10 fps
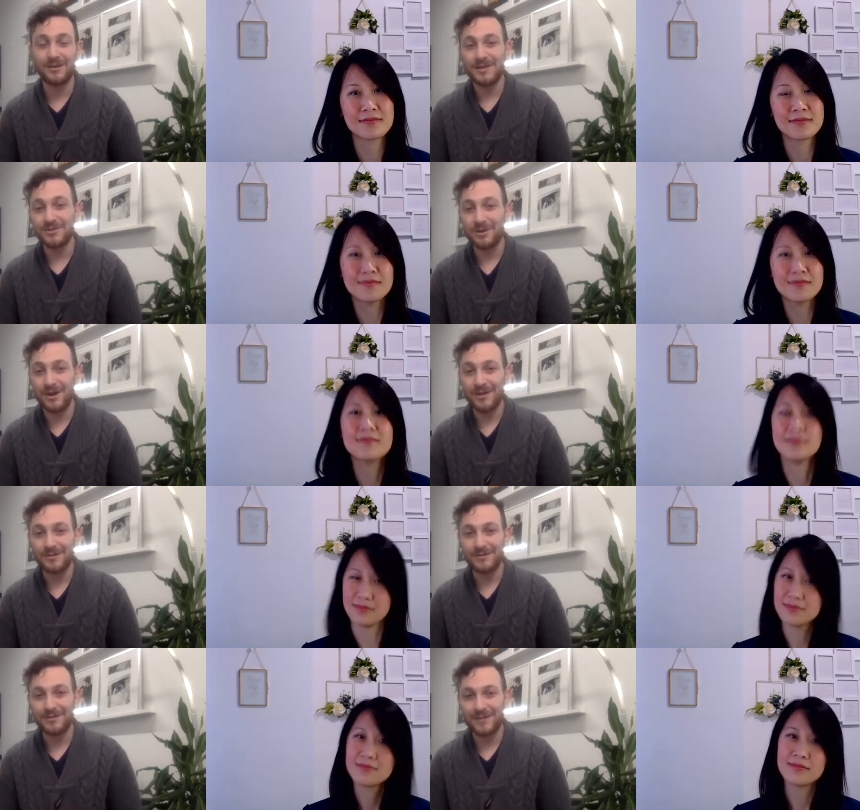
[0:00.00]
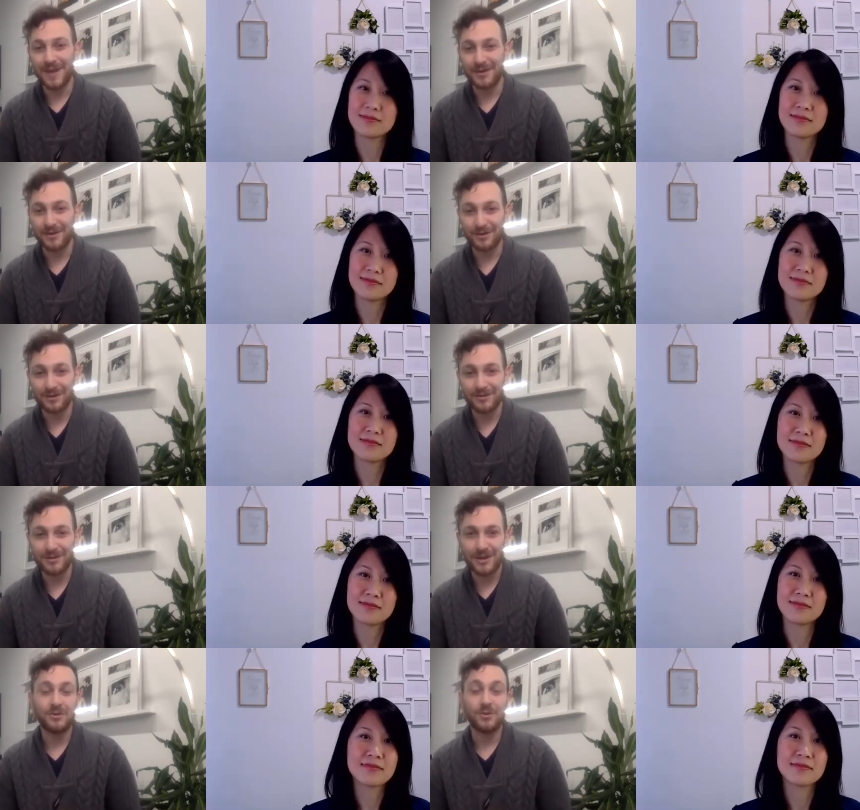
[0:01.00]
Speaker 1: is not that hard.
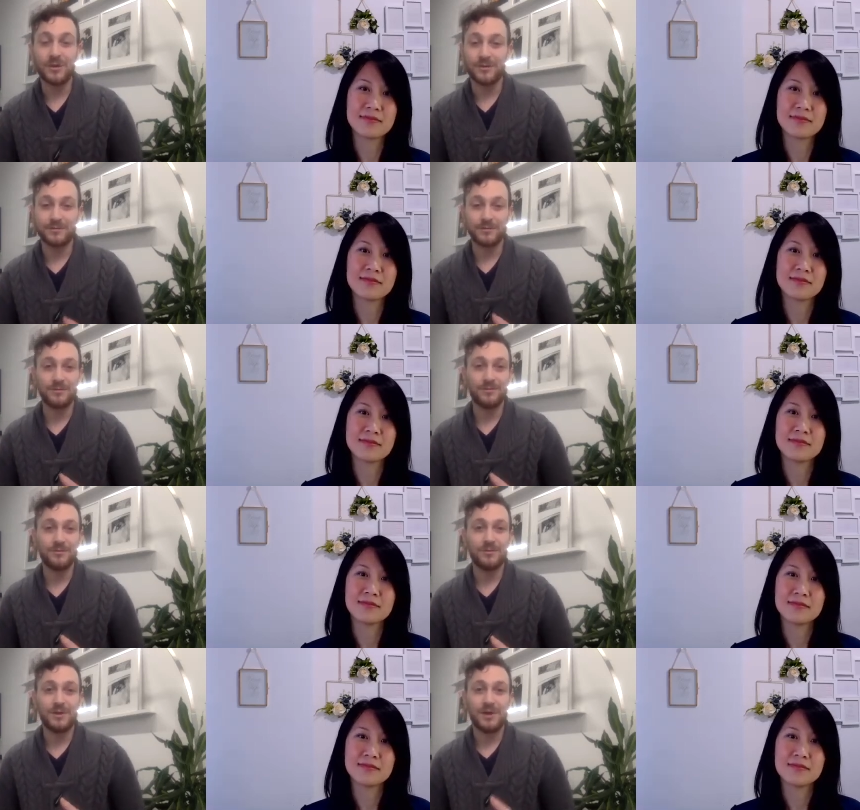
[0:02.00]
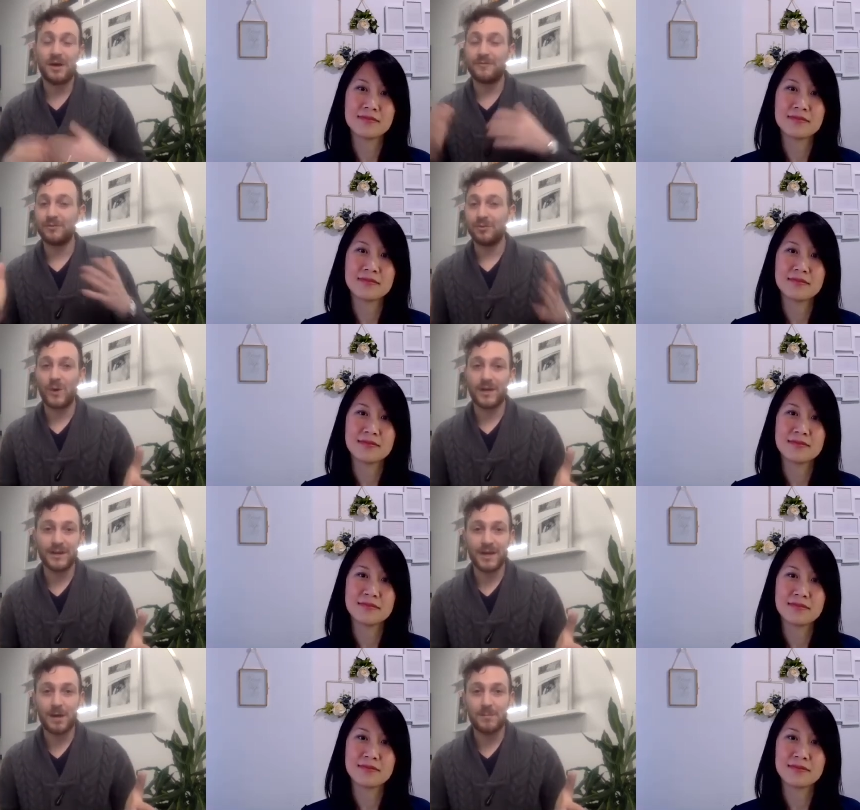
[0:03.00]
Going through a full
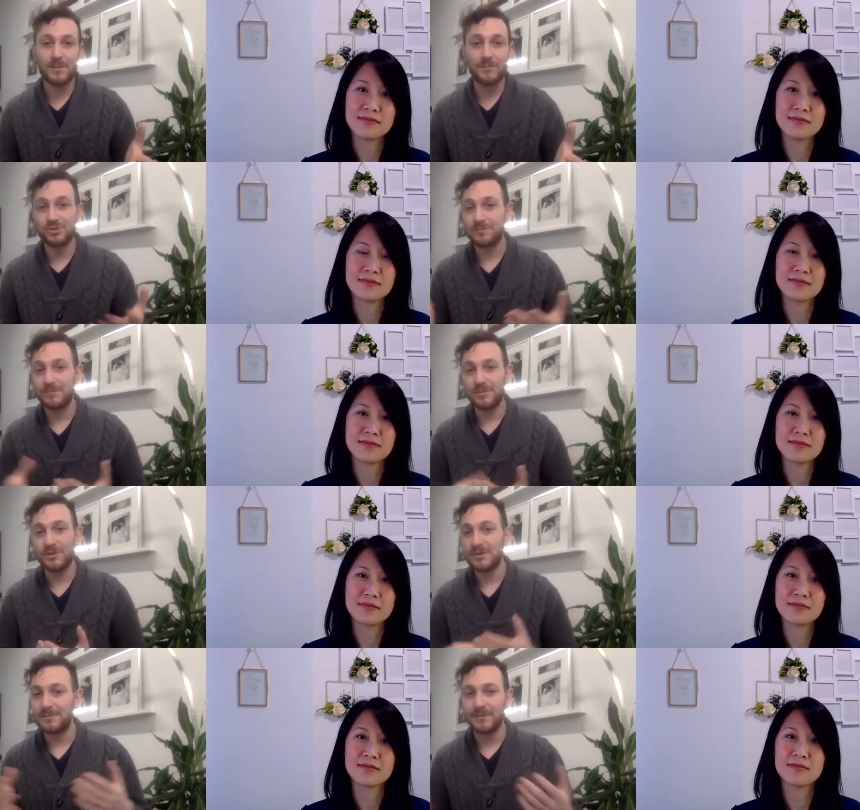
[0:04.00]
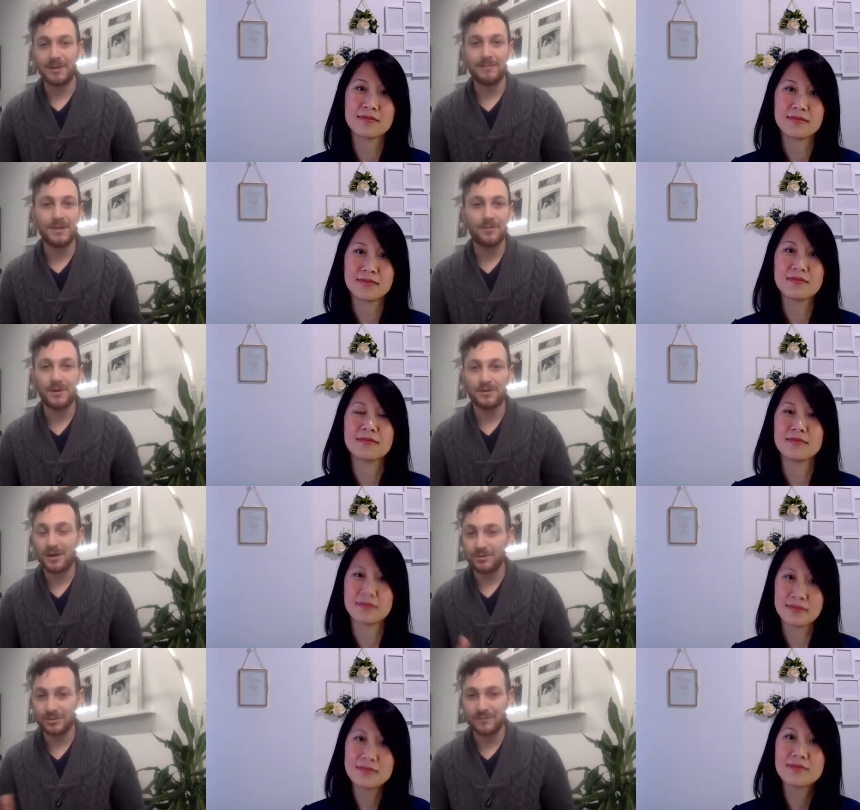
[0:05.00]
wedding album, which would, you know, typically be around
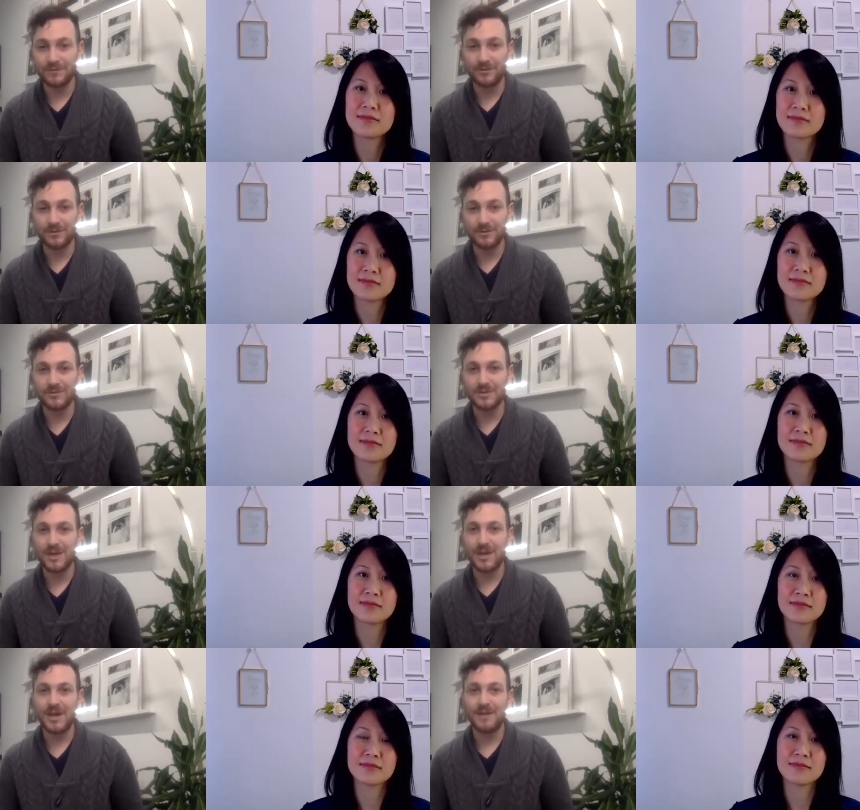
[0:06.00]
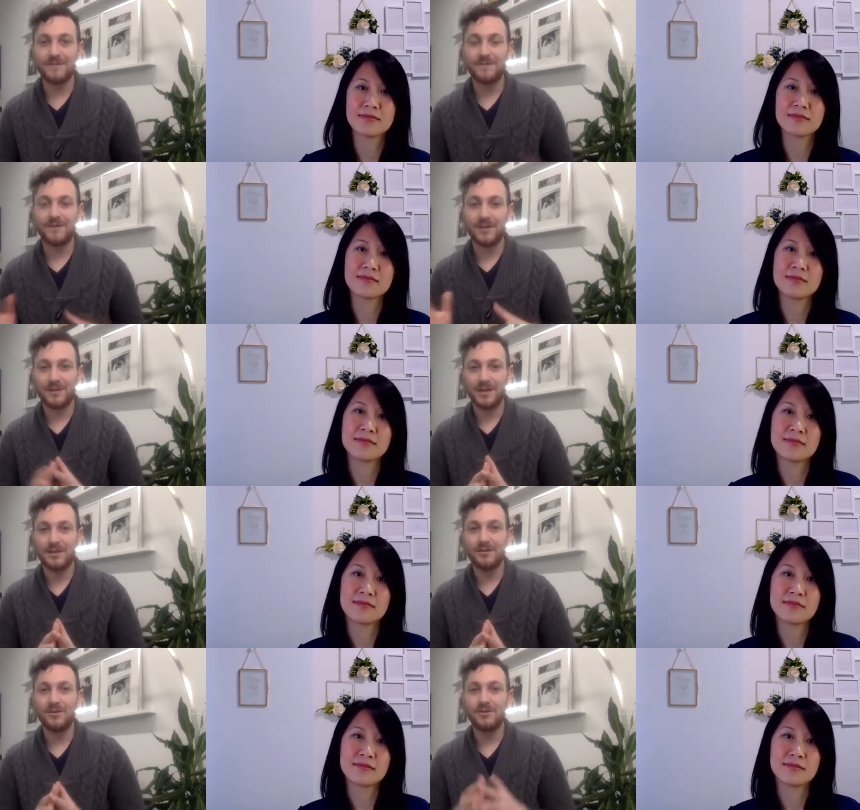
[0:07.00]
100 photos, and feeling
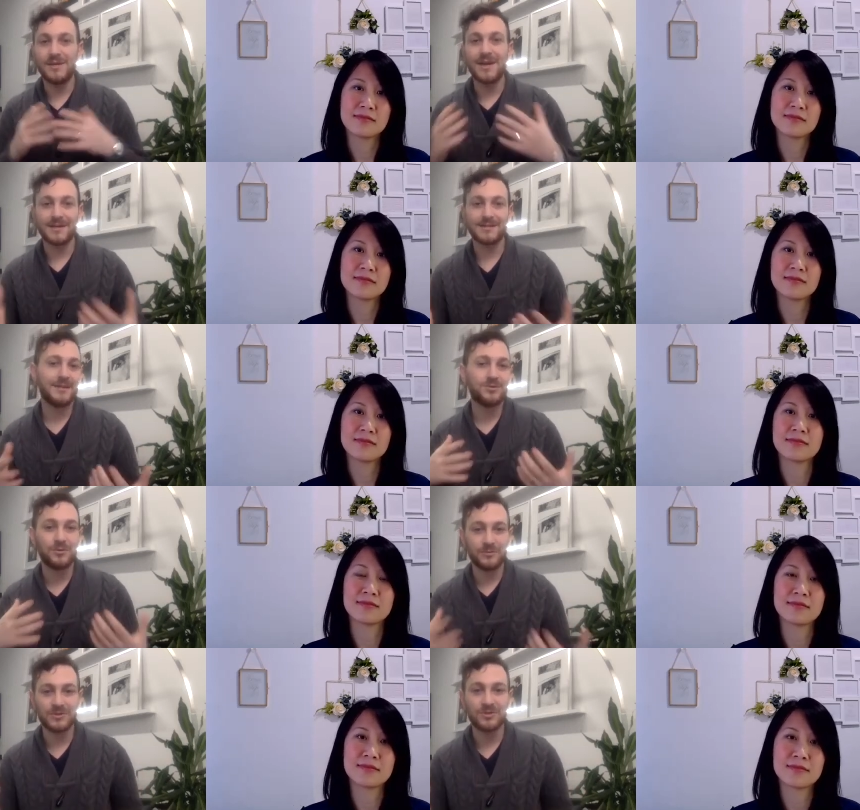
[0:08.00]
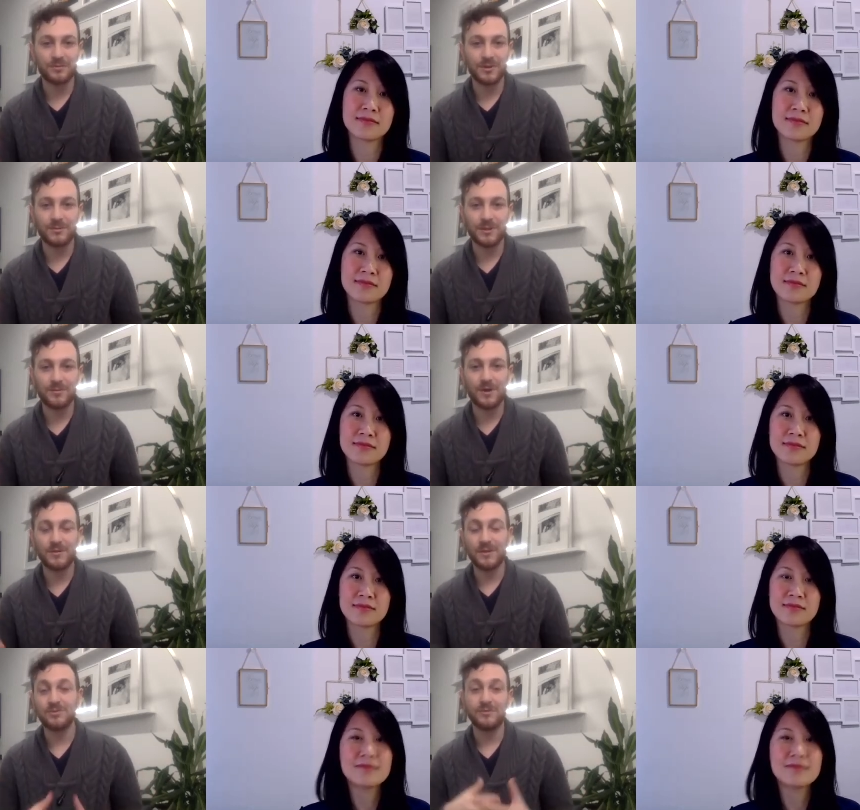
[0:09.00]
like, yes, they told the story really well.
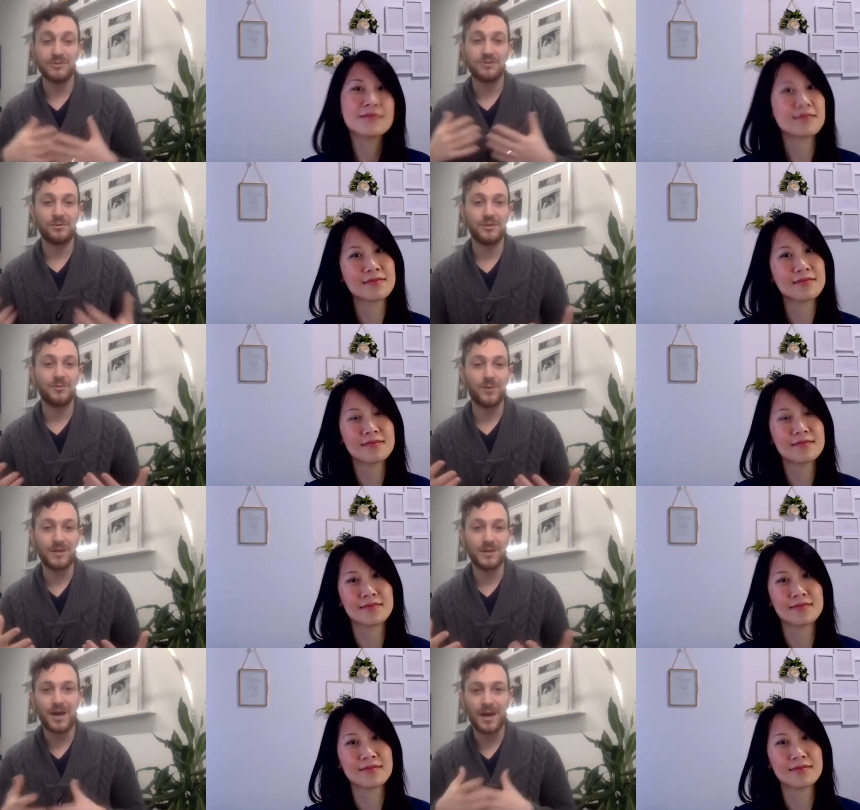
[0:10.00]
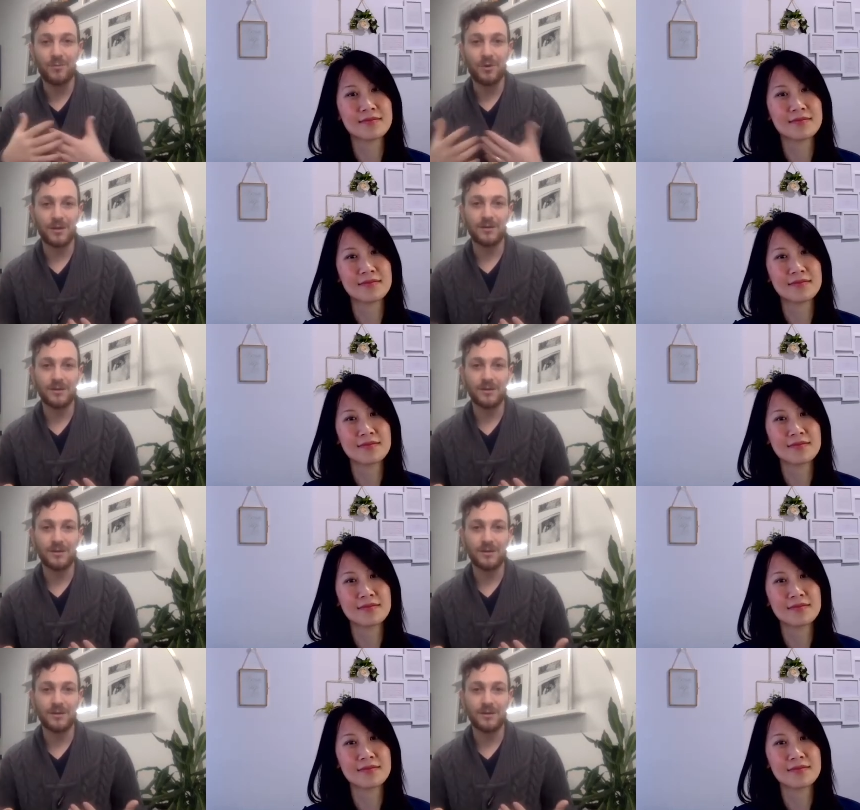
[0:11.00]
They told the story in the way that I want